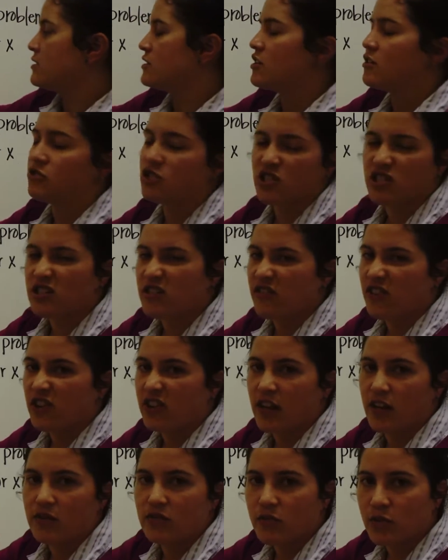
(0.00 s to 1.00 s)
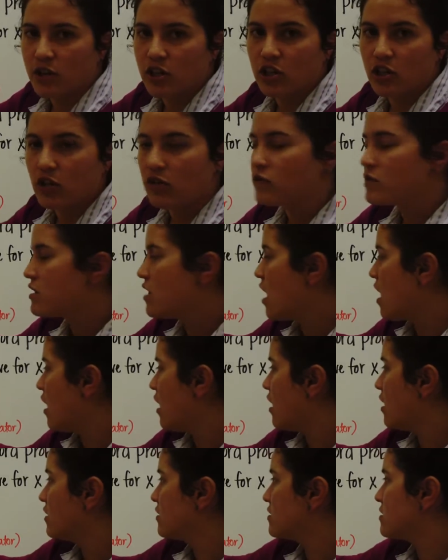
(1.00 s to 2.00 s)
So just a few things. We're going to use
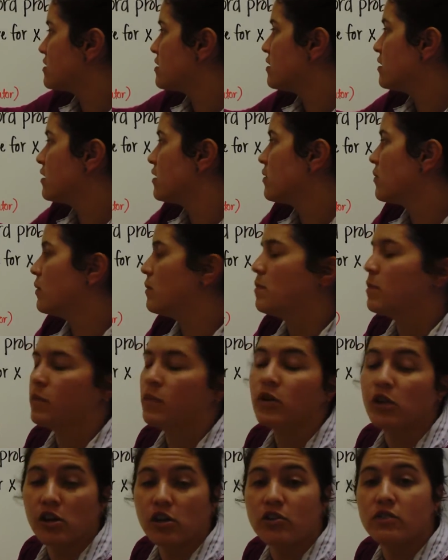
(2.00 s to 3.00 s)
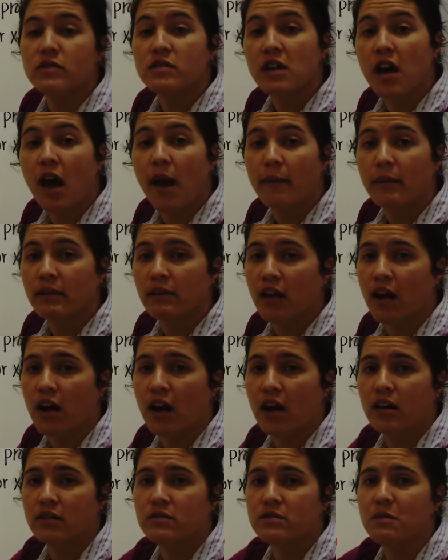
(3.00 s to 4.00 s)
logs, we're going to use common
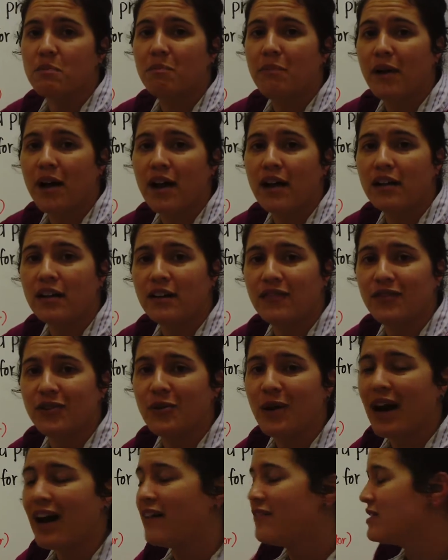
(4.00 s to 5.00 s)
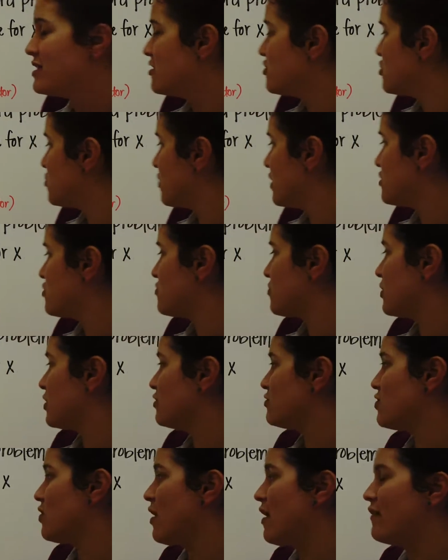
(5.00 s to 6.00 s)
logs, but if you have a situation where
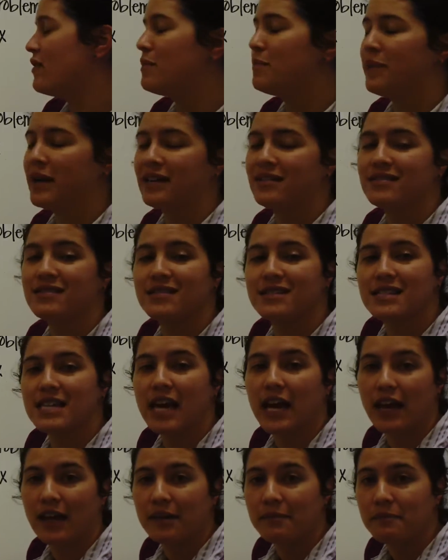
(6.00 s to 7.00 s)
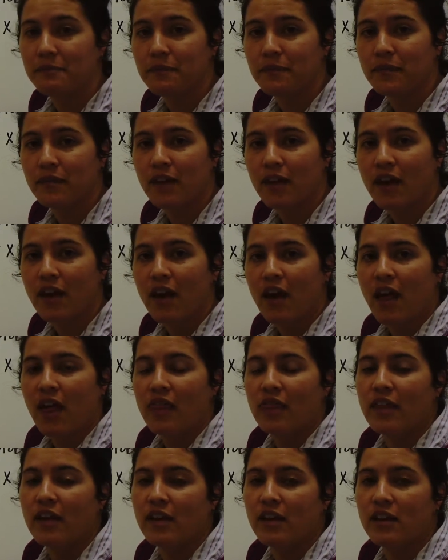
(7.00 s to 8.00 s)
you don't have a base 10,
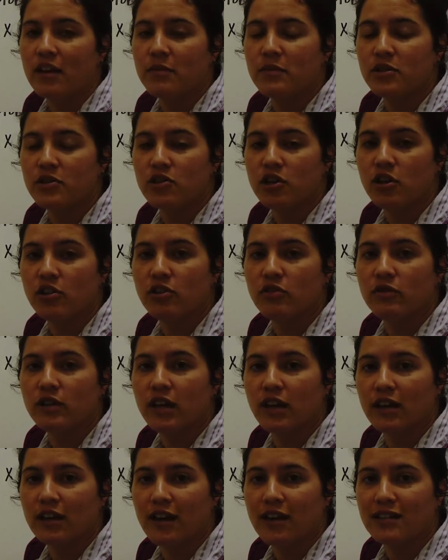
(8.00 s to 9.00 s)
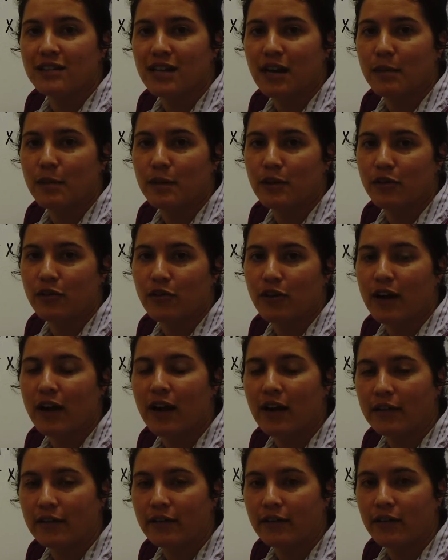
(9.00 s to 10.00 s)
then I'm going to show you again how to type it in your
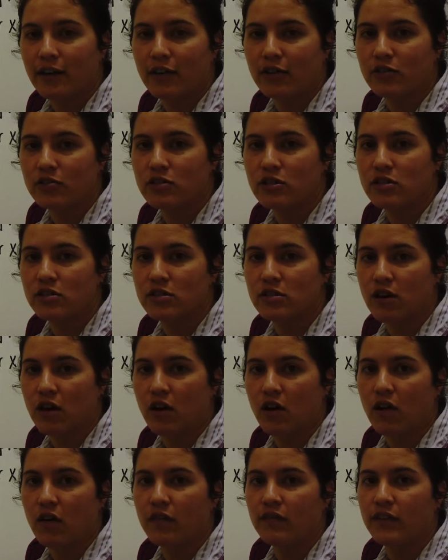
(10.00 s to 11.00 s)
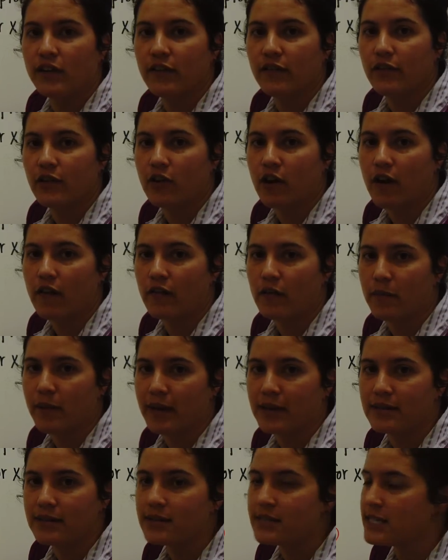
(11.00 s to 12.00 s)
calculator to solve if you don't have a
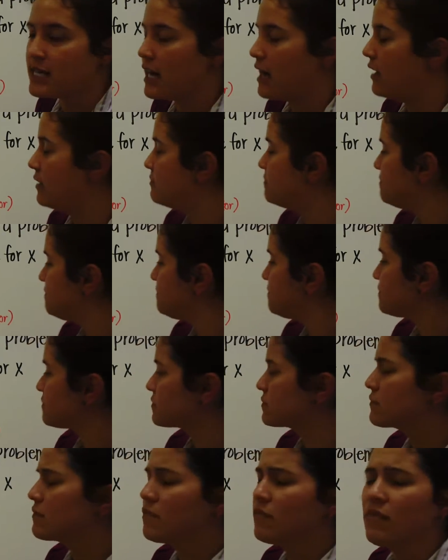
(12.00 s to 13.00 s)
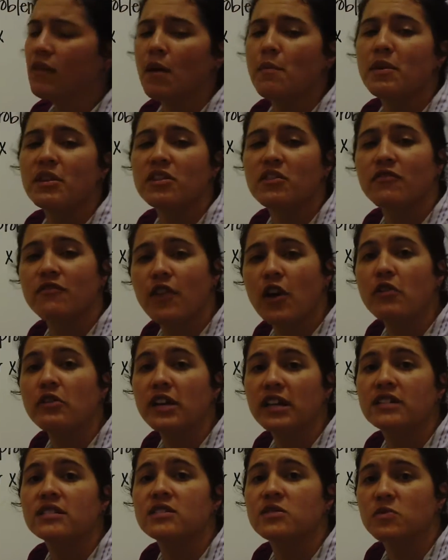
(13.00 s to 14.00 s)
base 10. But the
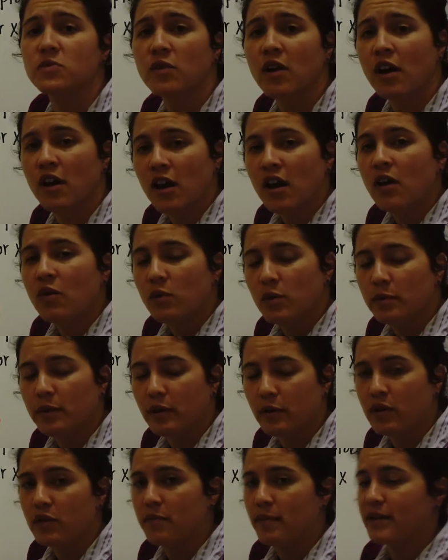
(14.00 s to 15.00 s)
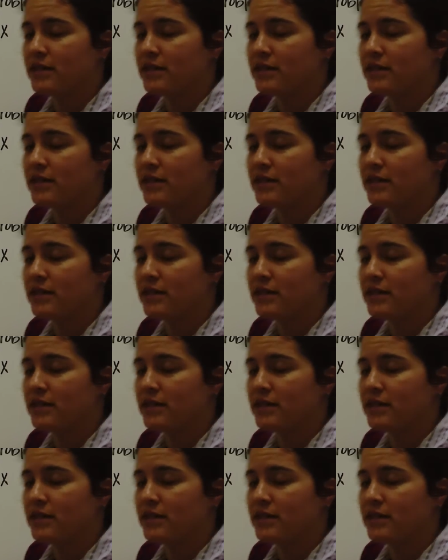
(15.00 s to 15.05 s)
focus will be with